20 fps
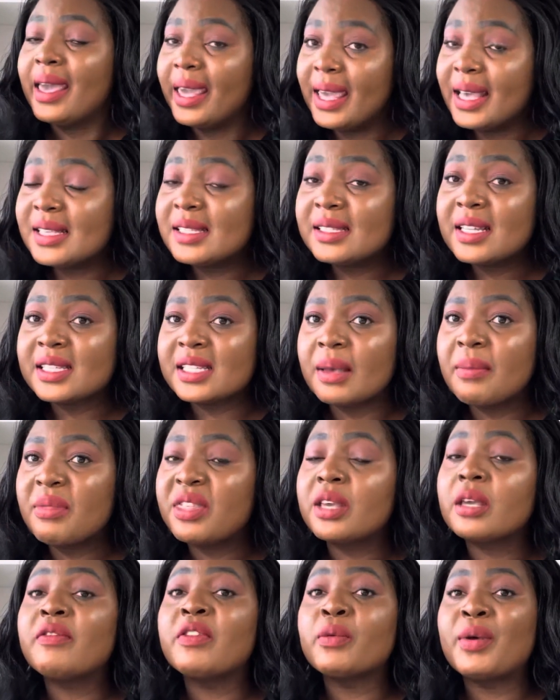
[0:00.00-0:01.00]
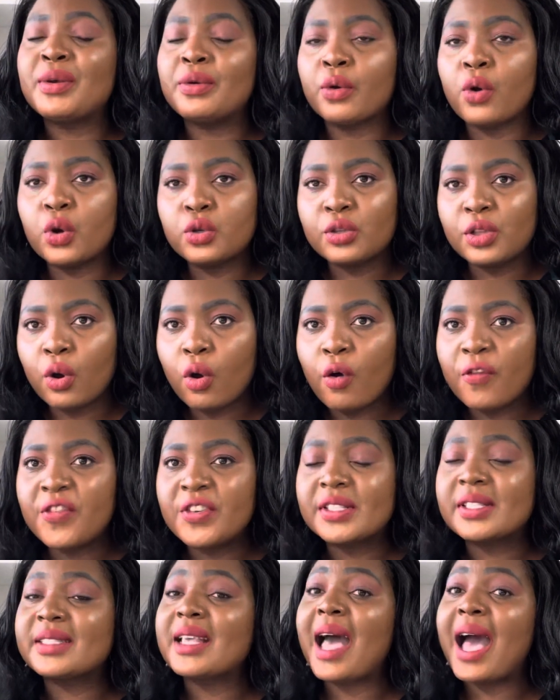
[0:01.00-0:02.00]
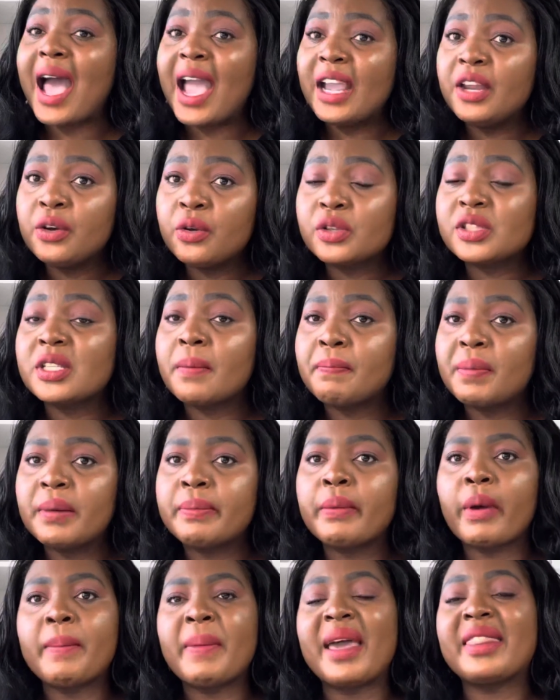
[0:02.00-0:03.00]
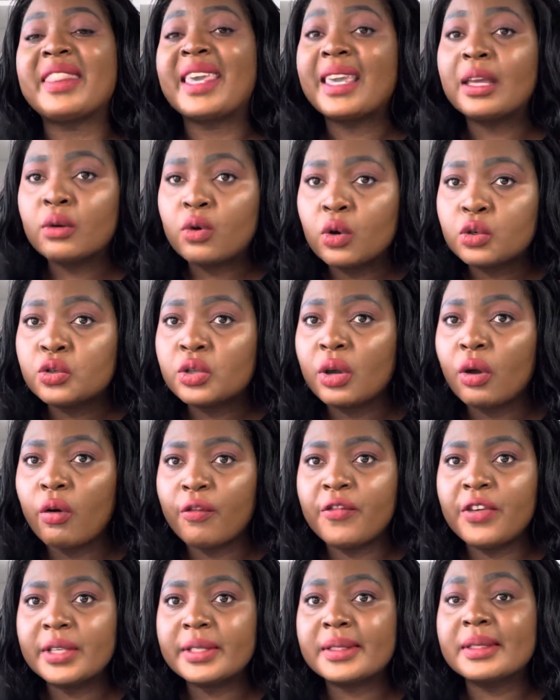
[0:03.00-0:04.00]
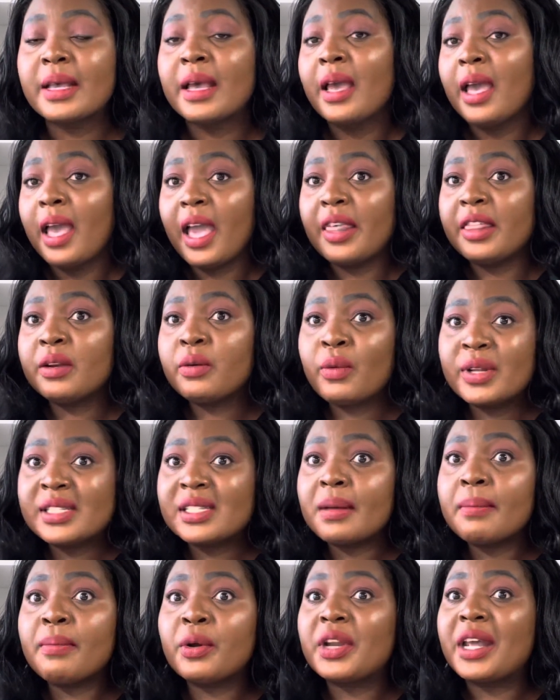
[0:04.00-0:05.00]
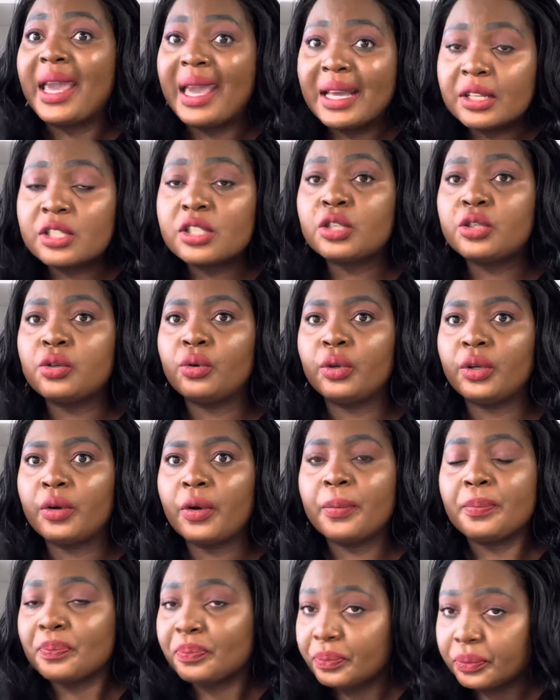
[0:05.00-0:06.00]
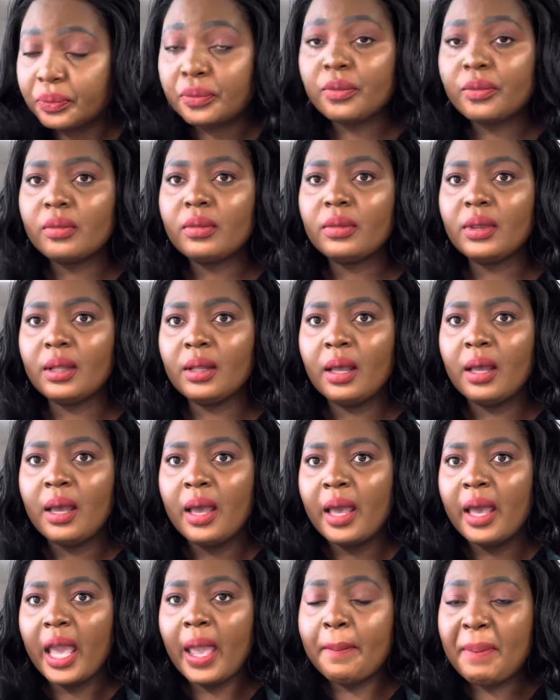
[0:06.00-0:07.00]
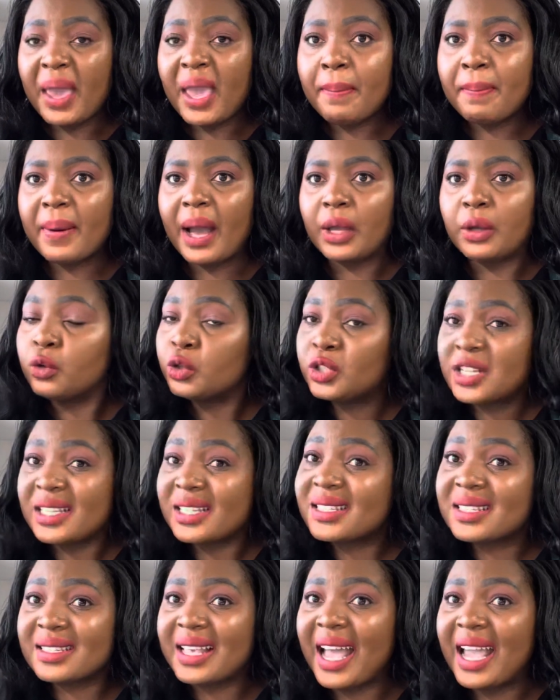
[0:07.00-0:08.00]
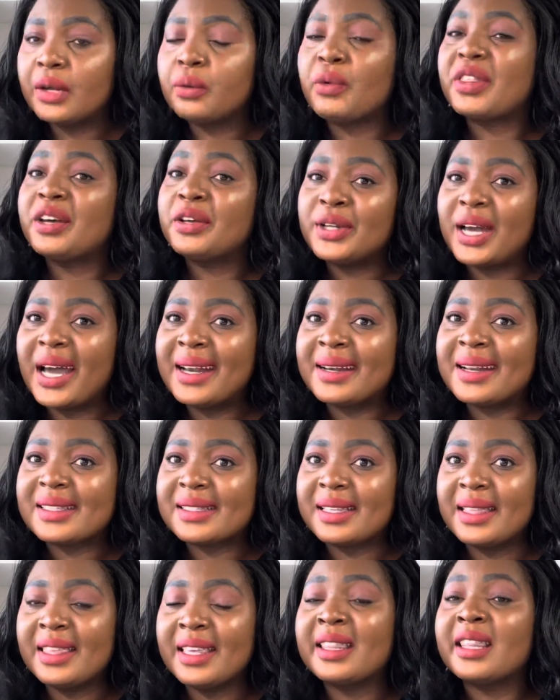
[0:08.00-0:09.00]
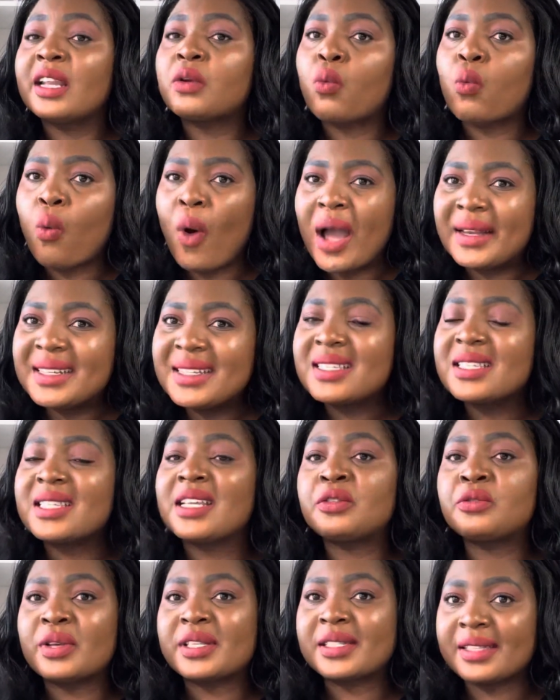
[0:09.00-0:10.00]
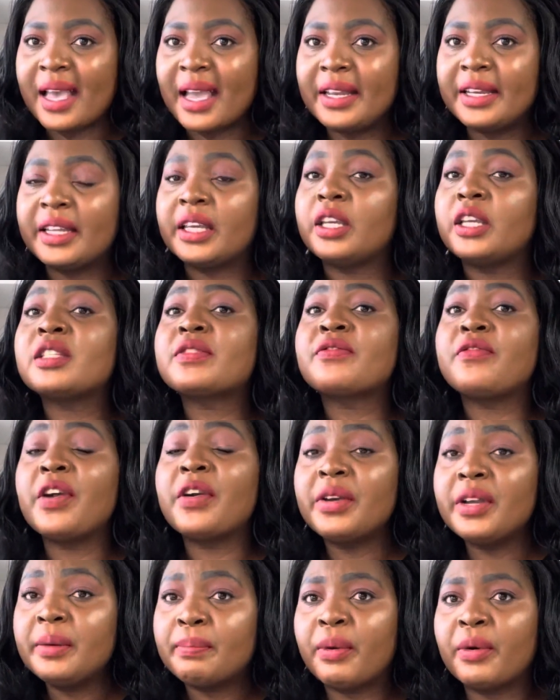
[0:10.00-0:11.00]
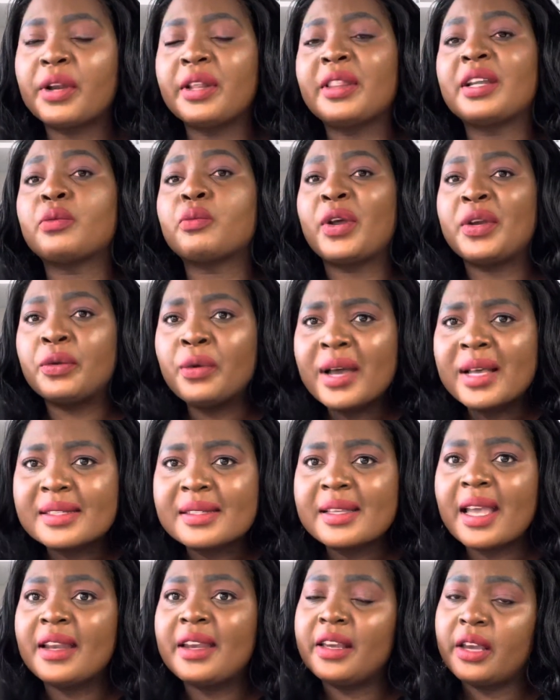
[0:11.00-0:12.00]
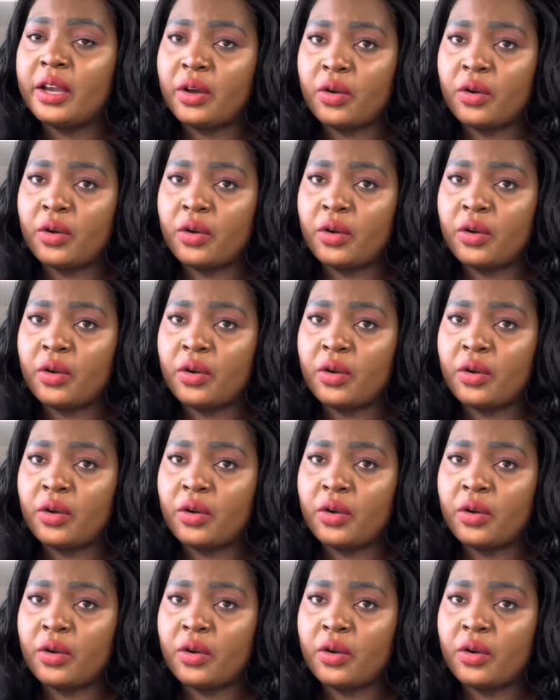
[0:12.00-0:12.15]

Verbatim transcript: it's the same thing even when you go to the office i know some people whereby they can go to the office and then when somebody hands you you know a paper you just sign without understanding that what is it that you are signing it's very important that when you are signing a